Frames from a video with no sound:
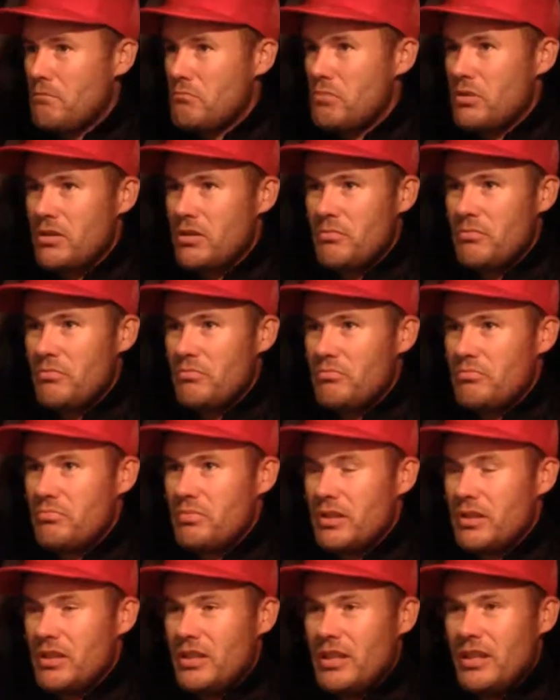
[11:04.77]
it
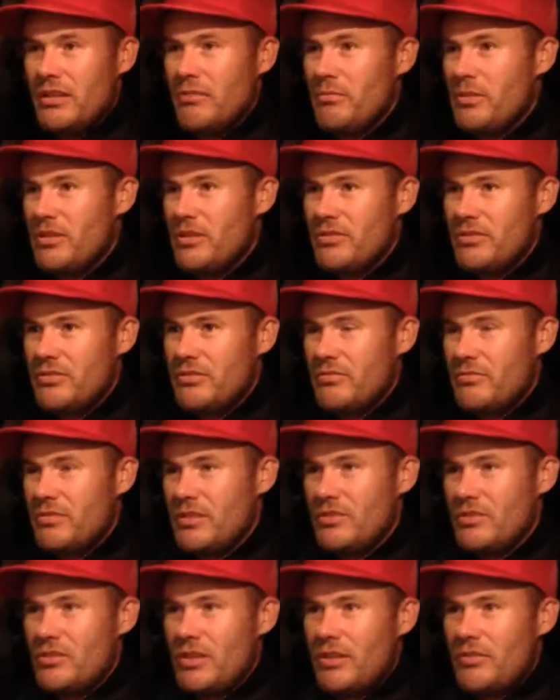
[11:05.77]
yeah, I mean, it
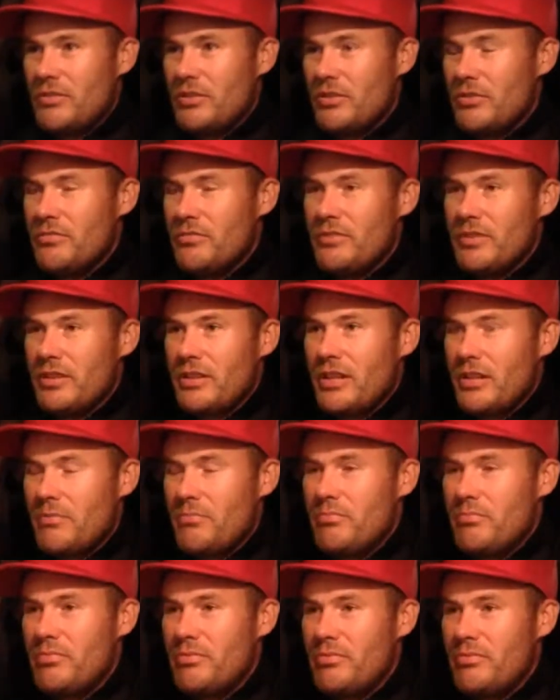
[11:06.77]
travelled off the club
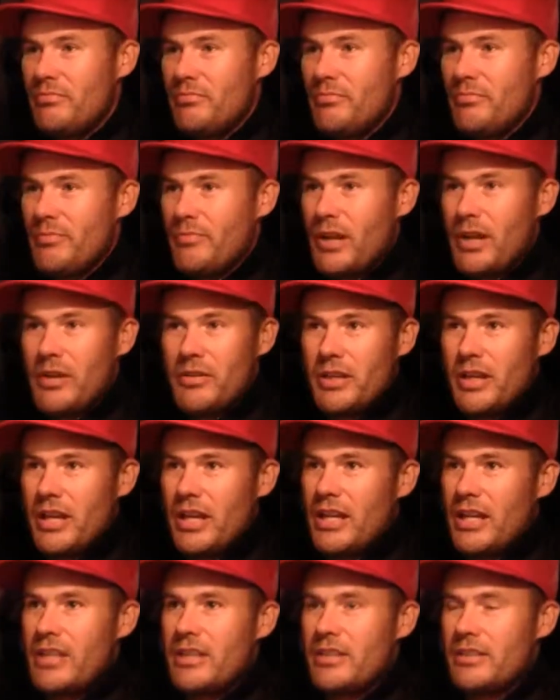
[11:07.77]

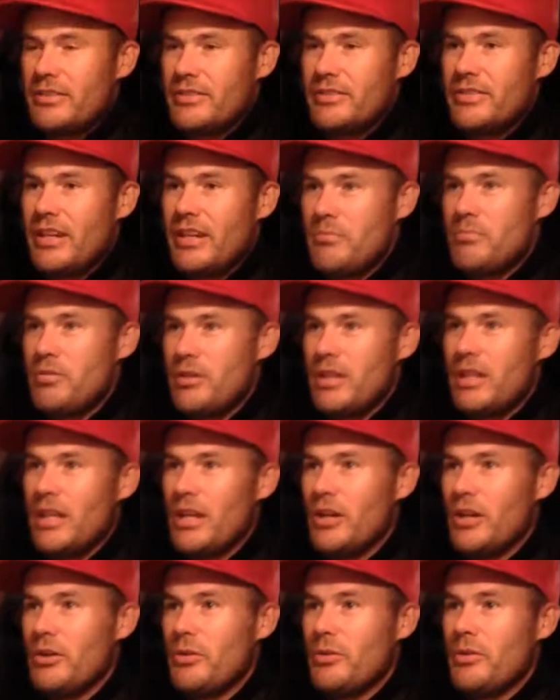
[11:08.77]
okay. Stayed pretty
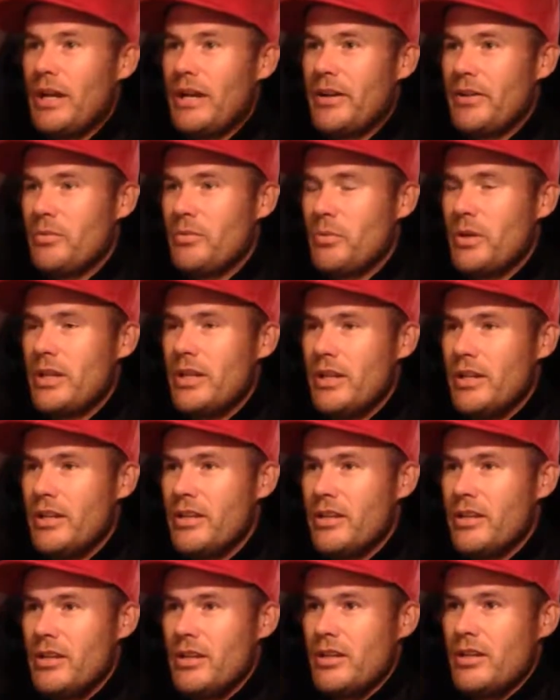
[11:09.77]
low out of the
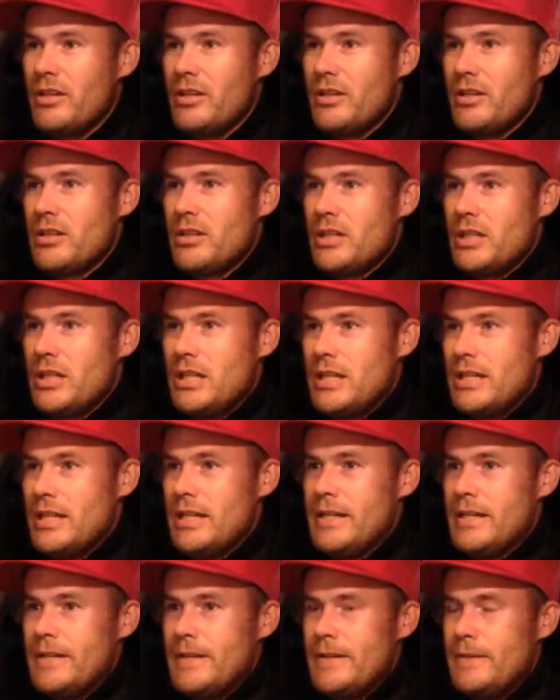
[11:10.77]
wind,
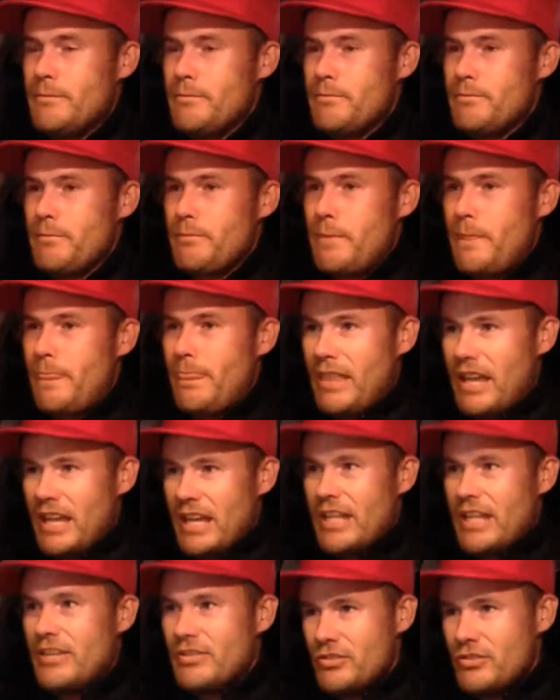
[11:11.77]

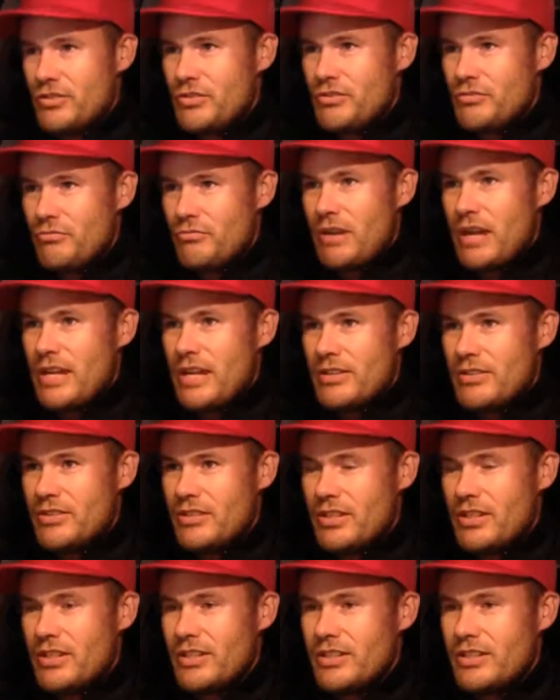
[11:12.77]
and just ran
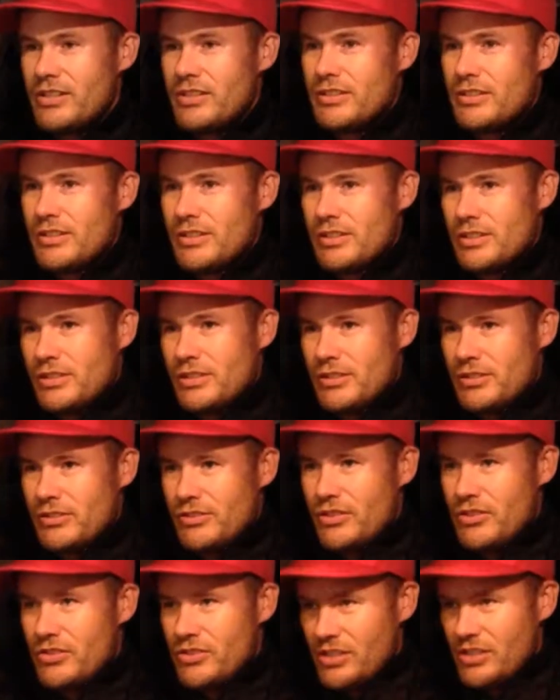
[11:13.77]
to
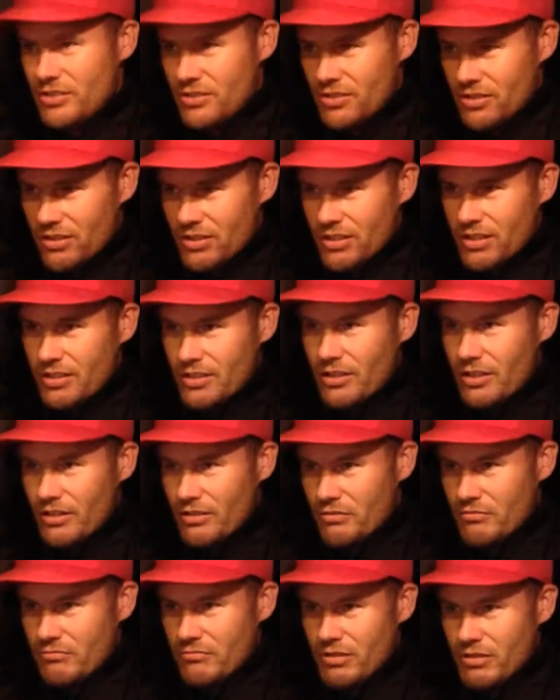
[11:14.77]
into the
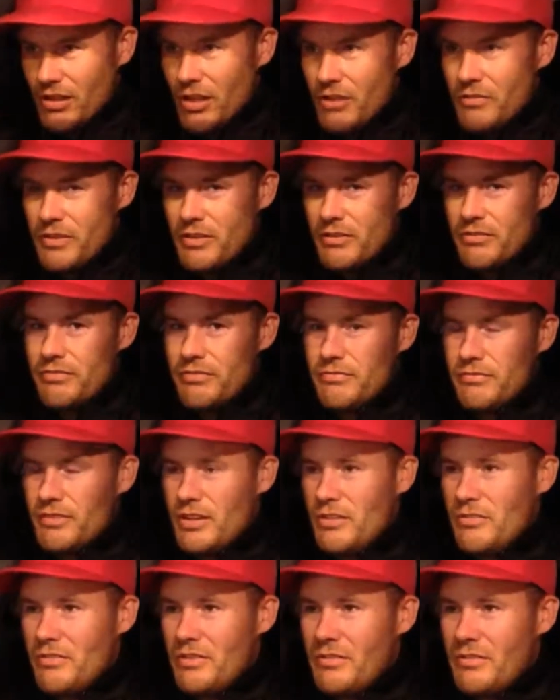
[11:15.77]
over the
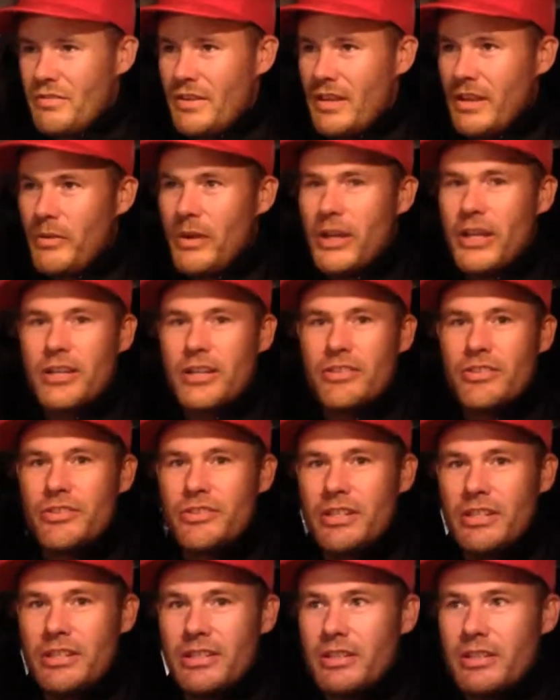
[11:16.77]
fairway and
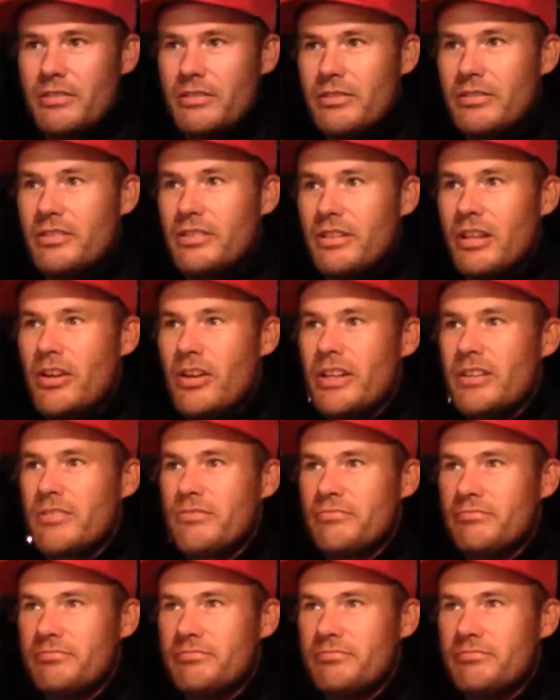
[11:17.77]
just into the light